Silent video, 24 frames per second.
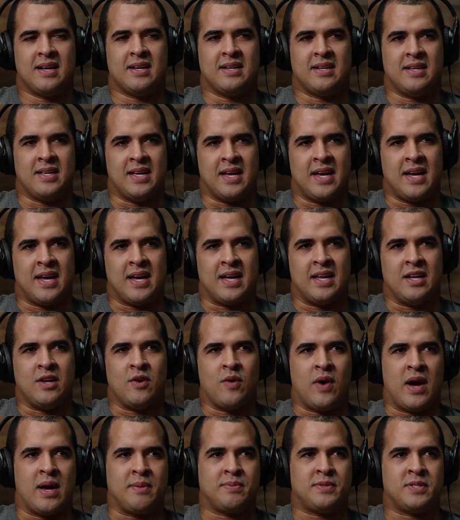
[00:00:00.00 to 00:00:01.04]
yeah,
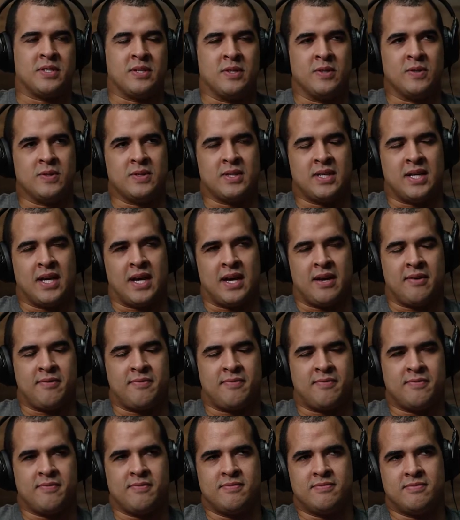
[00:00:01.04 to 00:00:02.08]
no, absolutely.
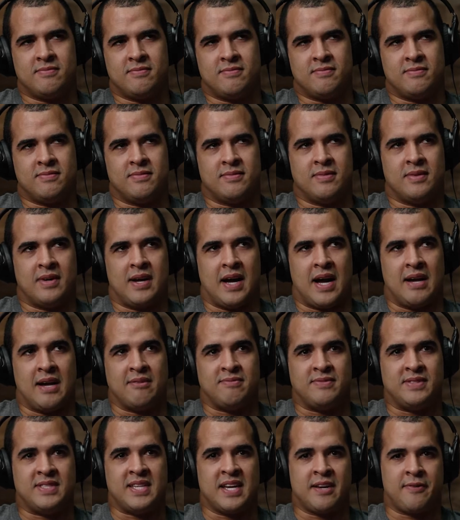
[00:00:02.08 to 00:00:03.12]

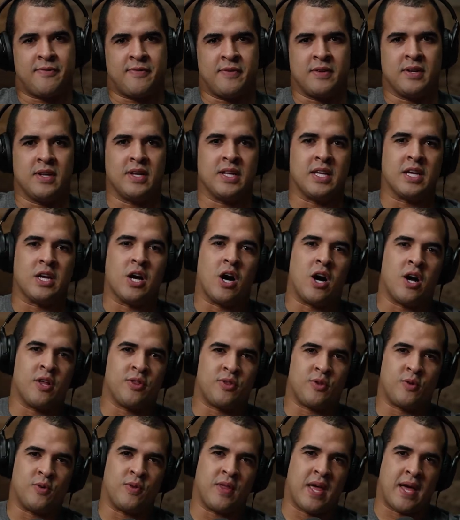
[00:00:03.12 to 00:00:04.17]
I've definitely gone
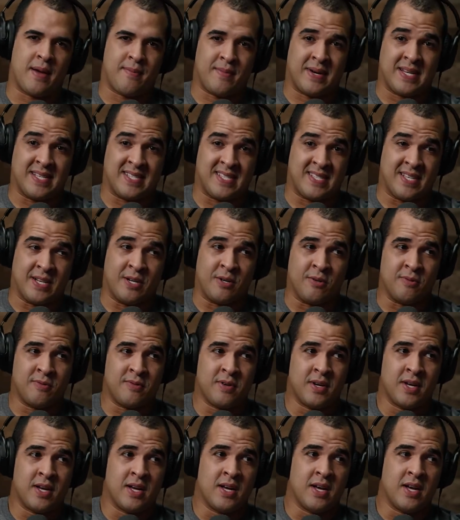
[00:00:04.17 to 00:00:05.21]
through that myself.
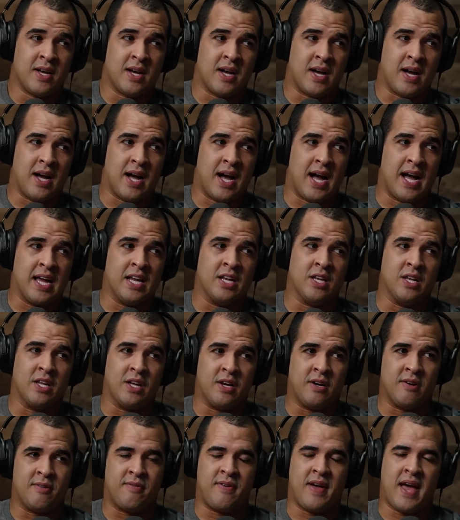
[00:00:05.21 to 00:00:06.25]
I
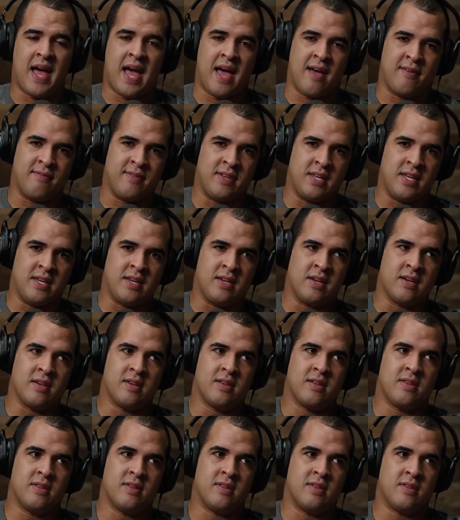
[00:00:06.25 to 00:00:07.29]
love having
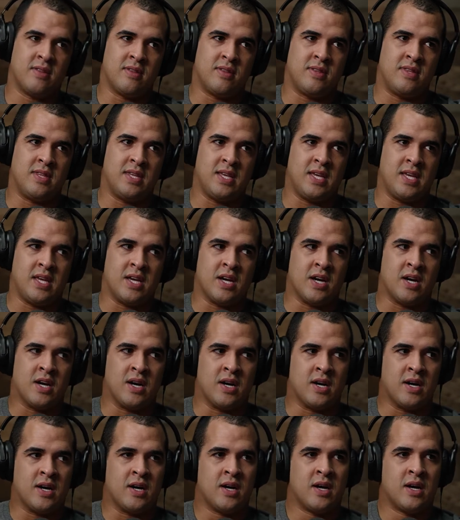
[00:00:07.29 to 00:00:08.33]

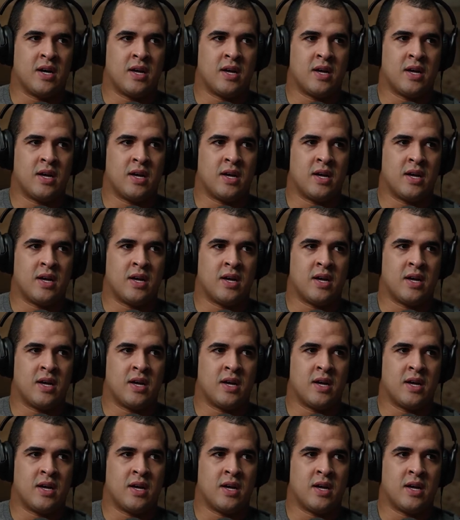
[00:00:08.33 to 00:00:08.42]
the